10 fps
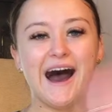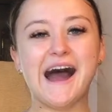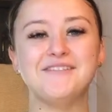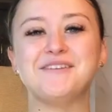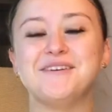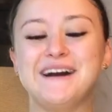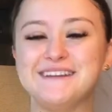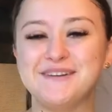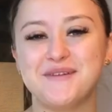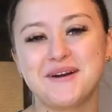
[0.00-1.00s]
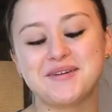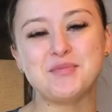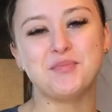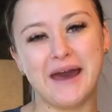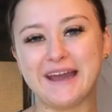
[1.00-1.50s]
Hi everyone and
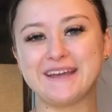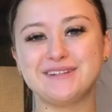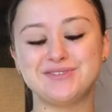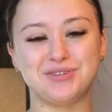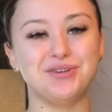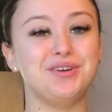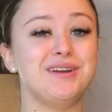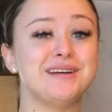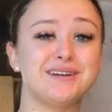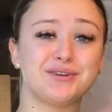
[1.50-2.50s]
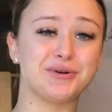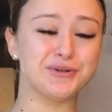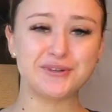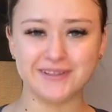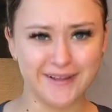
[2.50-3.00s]
welcome back to
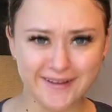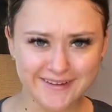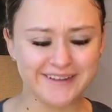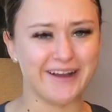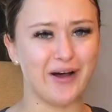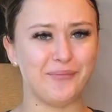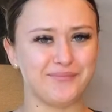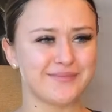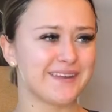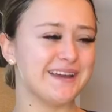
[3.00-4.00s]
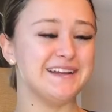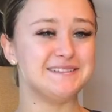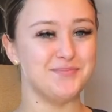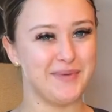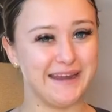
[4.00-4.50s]
Kookla.
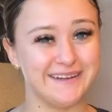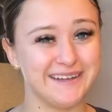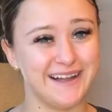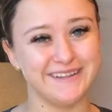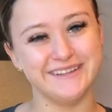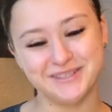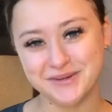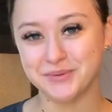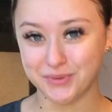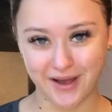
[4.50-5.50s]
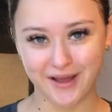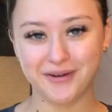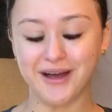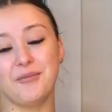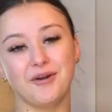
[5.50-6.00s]
It's been a little
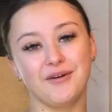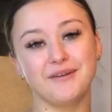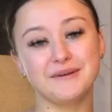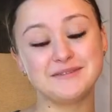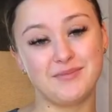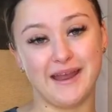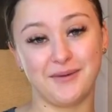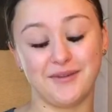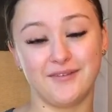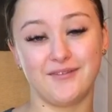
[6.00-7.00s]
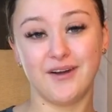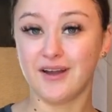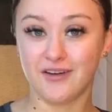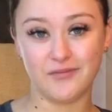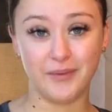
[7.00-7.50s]
while. I'm going to explain where the f***
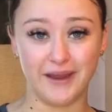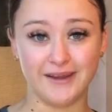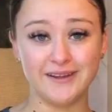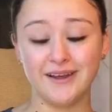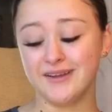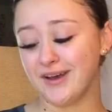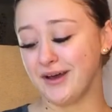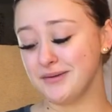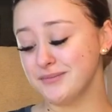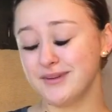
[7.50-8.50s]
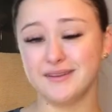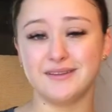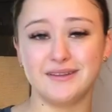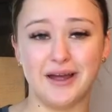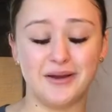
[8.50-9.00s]
I've been.
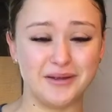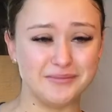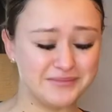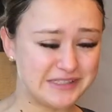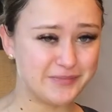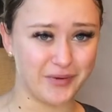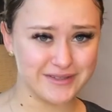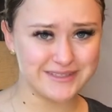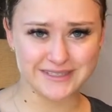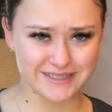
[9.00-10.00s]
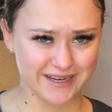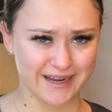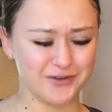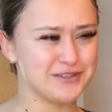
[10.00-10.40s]
I'm sponsored today.